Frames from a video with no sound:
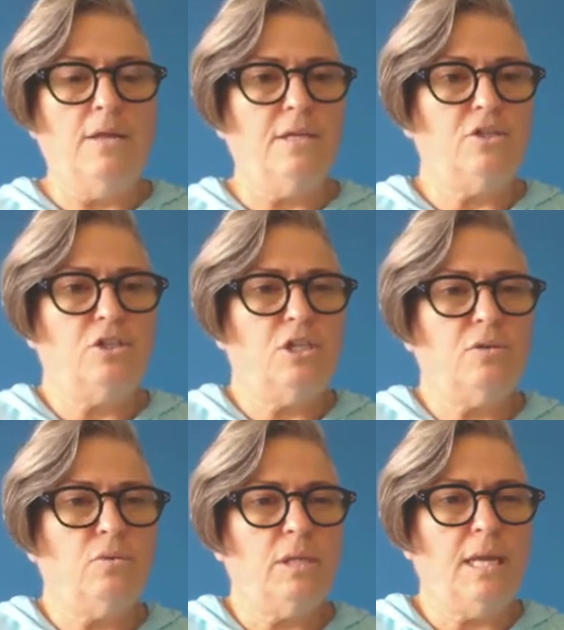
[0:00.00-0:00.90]
They
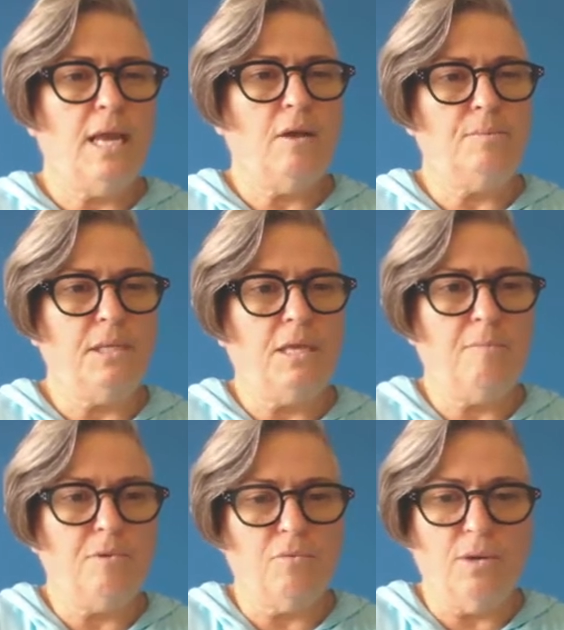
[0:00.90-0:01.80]
generally help to
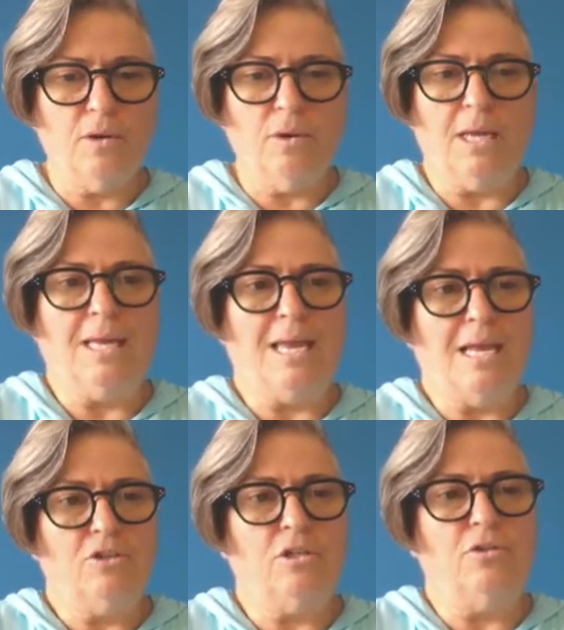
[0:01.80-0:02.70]
keep your reader
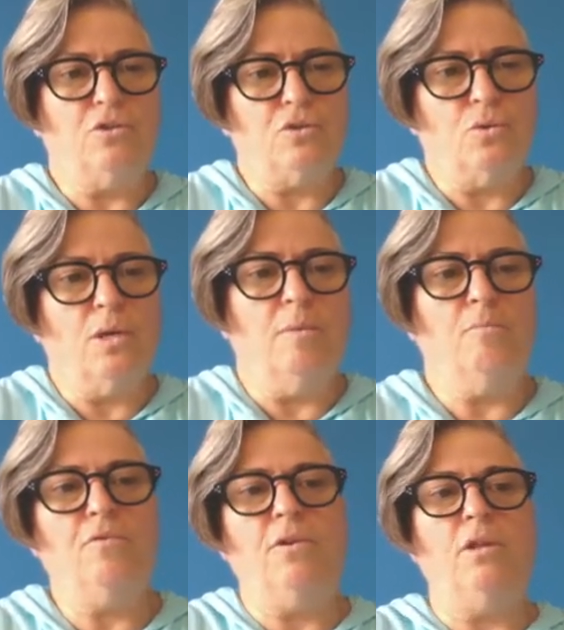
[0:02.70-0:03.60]
engaged in the story and
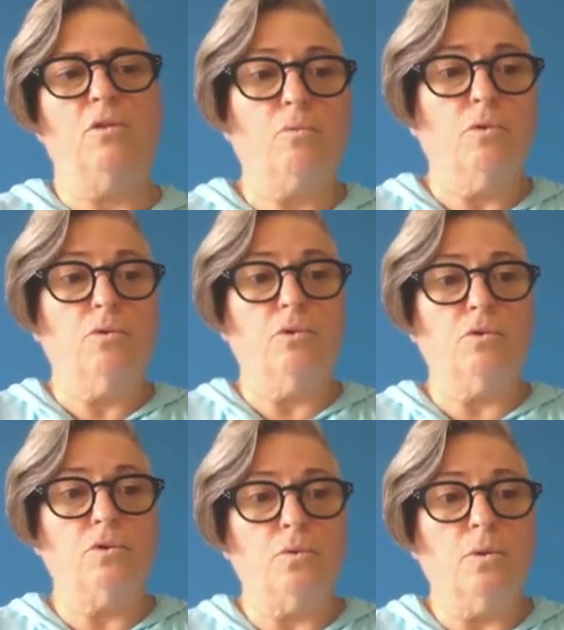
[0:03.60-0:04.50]
moving through your
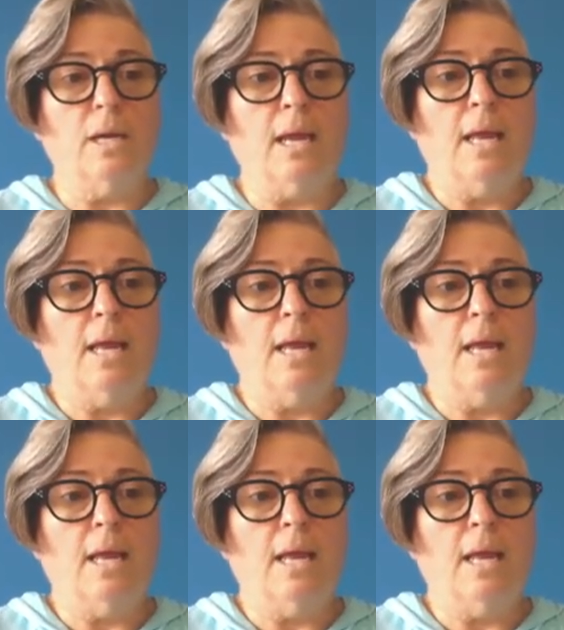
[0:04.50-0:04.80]
story.